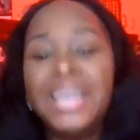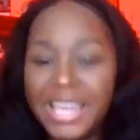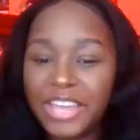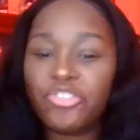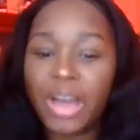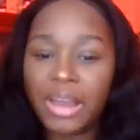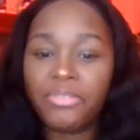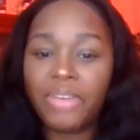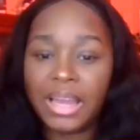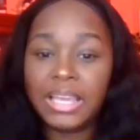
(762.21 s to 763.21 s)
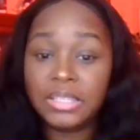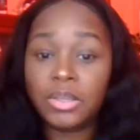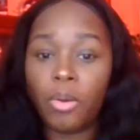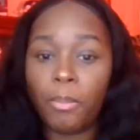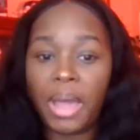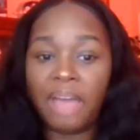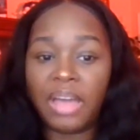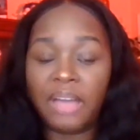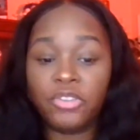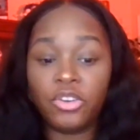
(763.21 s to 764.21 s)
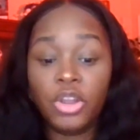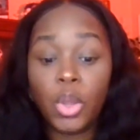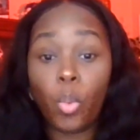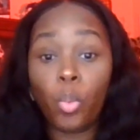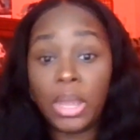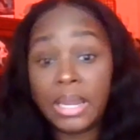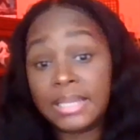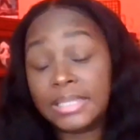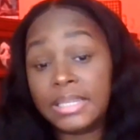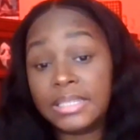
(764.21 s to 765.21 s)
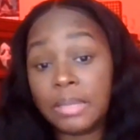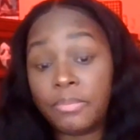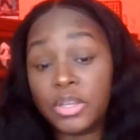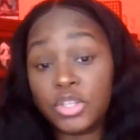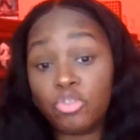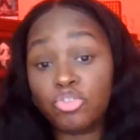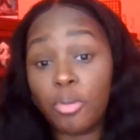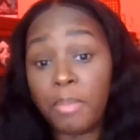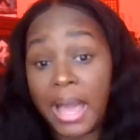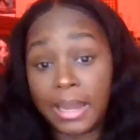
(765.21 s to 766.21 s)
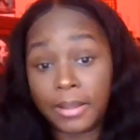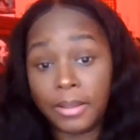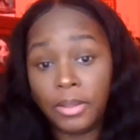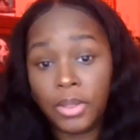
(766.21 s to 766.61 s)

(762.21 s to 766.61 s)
he's trying to find his own path after witnessing something so traumatic.